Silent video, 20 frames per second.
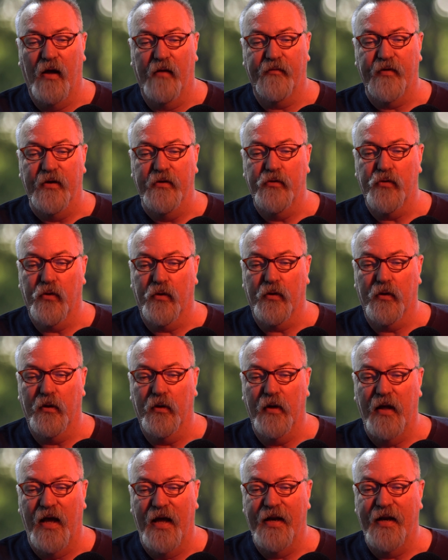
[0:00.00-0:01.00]
of
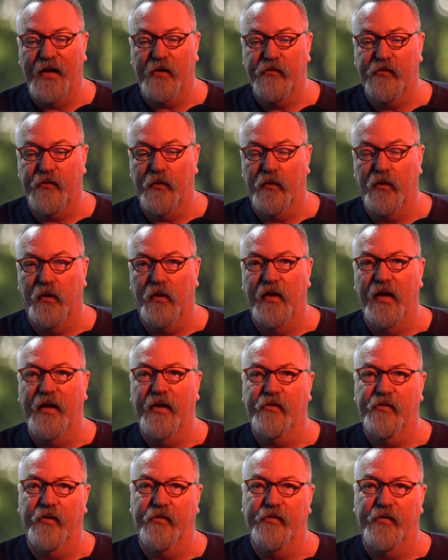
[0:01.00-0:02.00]
internal and external
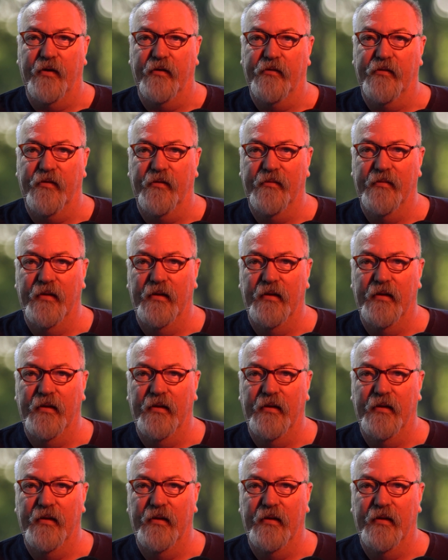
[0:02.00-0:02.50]
existence.